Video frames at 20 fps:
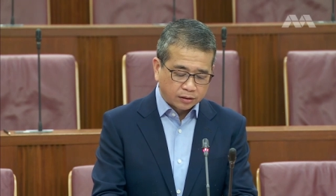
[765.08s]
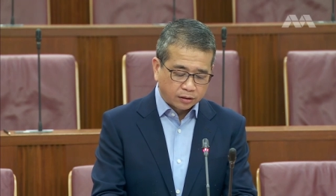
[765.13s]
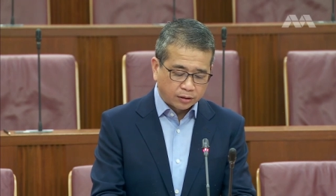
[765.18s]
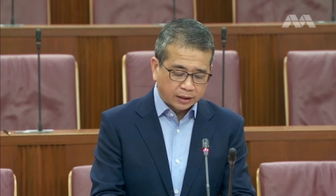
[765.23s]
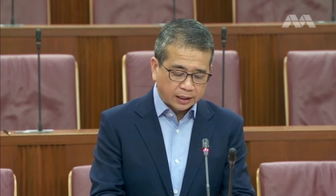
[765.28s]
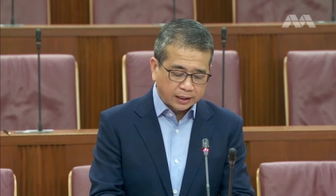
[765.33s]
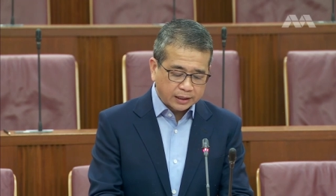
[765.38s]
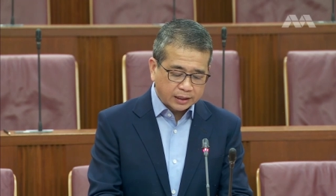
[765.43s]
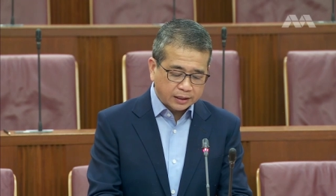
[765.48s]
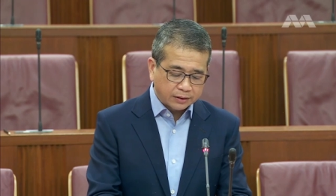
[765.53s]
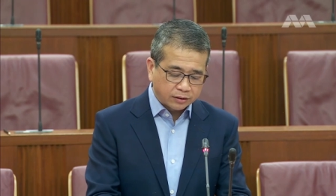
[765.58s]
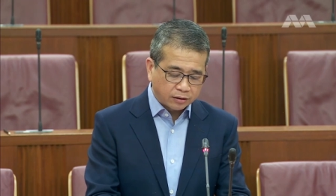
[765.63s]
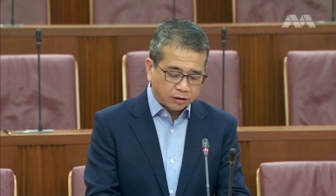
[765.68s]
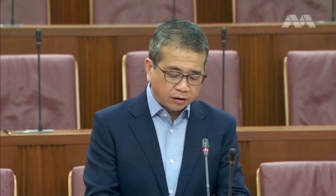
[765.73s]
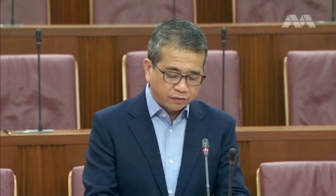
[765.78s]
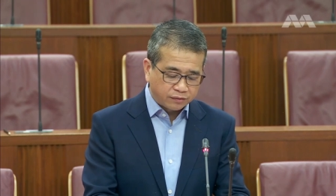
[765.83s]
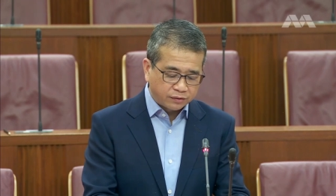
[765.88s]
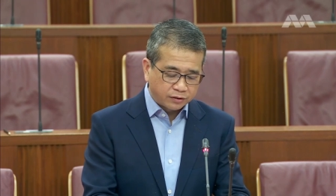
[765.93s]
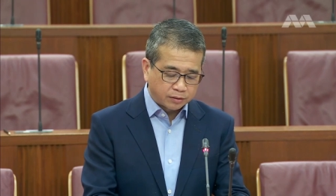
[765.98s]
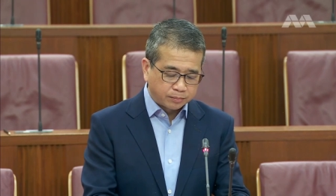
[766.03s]
or any other
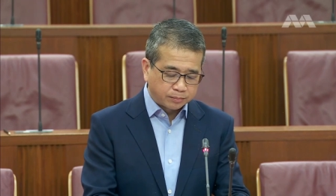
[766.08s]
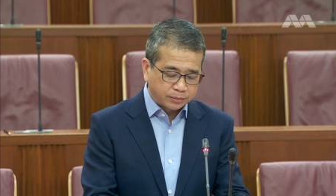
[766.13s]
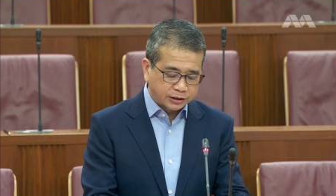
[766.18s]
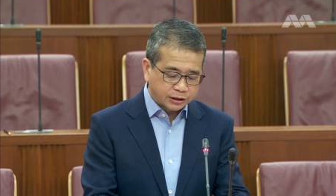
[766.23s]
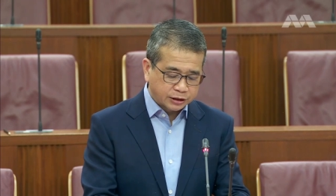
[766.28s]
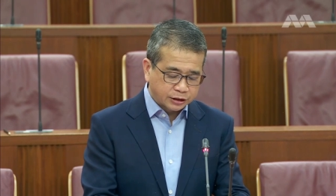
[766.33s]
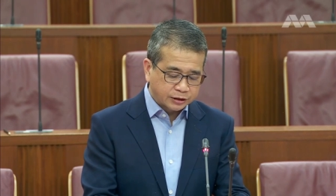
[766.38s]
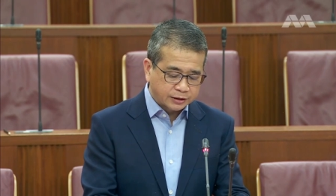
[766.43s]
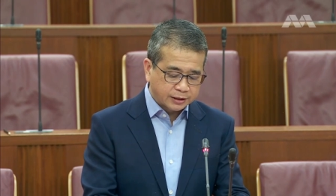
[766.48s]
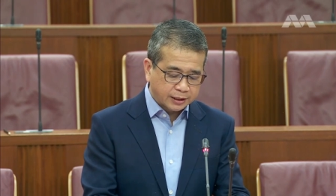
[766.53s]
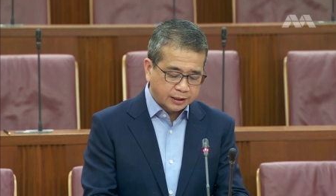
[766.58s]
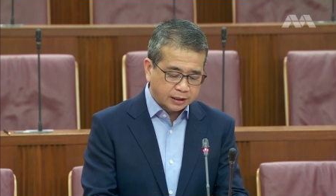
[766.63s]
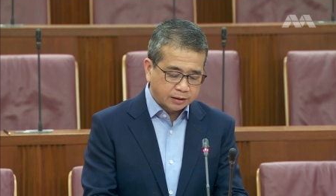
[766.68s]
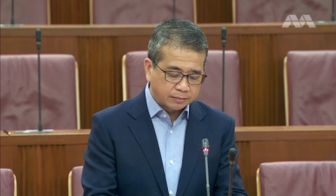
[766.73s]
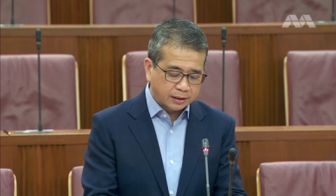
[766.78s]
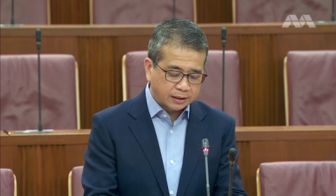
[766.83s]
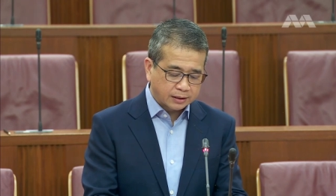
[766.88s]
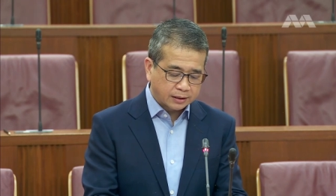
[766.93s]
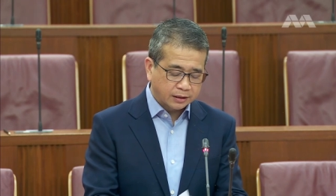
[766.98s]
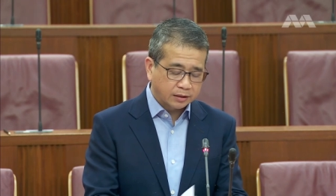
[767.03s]
offer or position
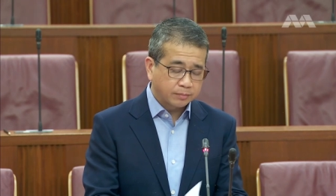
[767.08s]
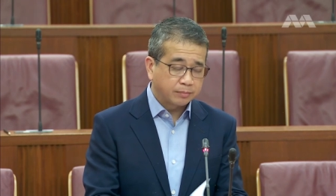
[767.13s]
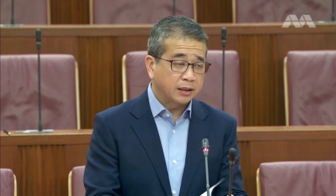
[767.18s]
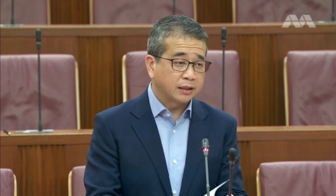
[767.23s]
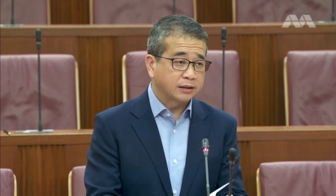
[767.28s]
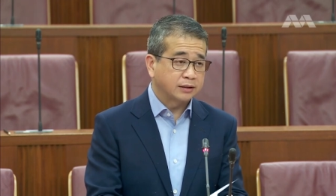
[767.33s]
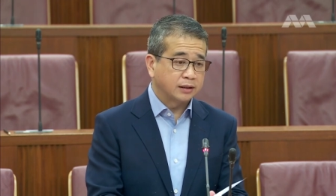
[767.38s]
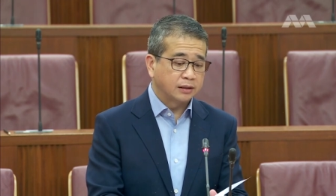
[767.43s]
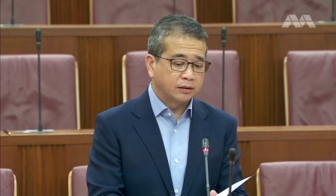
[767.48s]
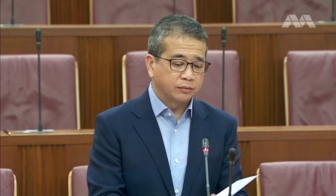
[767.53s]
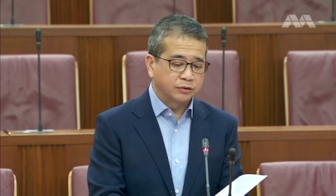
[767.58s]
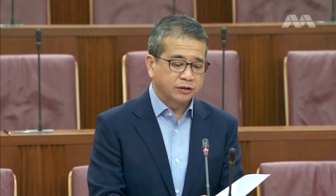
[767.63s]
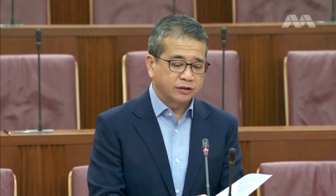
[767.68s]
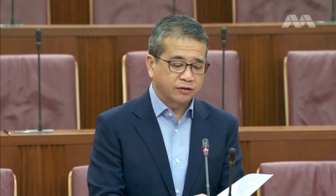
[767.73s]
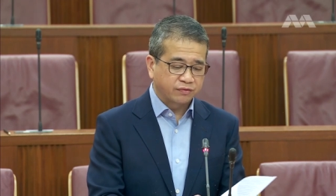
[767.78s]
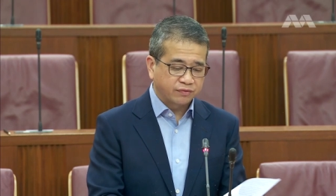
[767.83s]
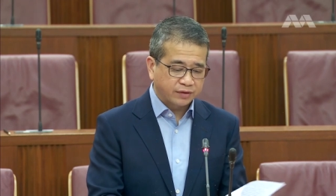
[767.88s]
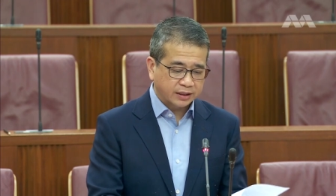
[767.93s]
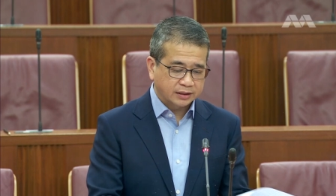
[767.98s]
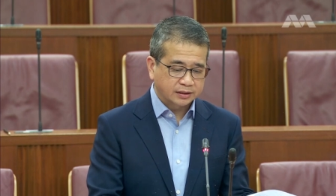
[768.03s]
taken by another party which
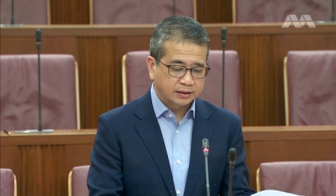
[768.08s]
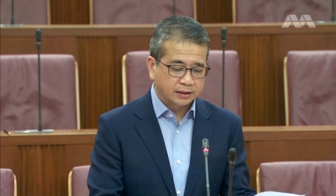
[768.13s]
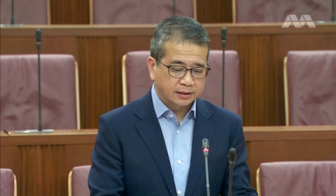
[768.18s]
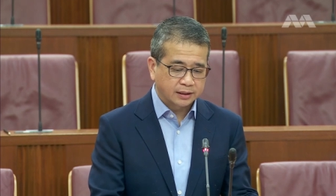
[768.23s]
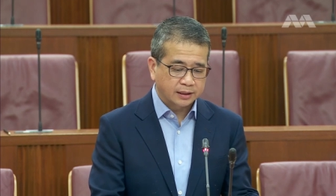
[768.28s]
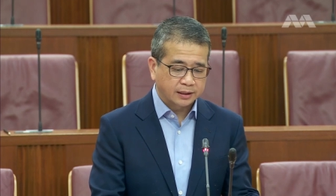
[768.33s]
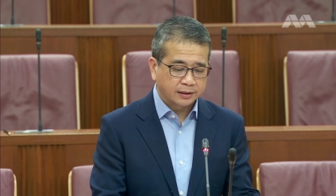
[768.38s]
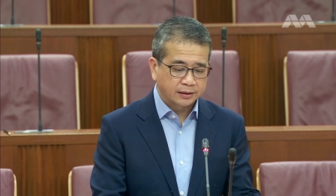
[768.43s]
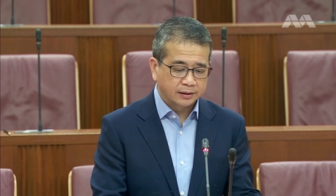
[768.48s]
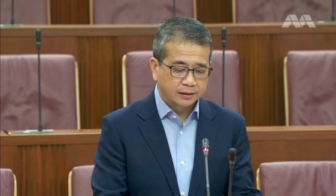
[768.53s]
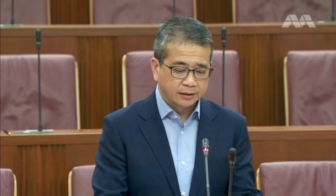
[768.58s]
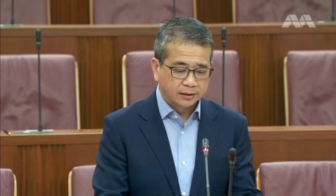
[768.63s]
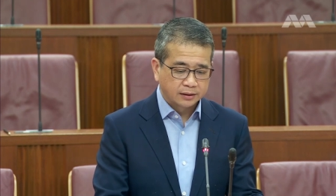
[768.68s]
affects the client.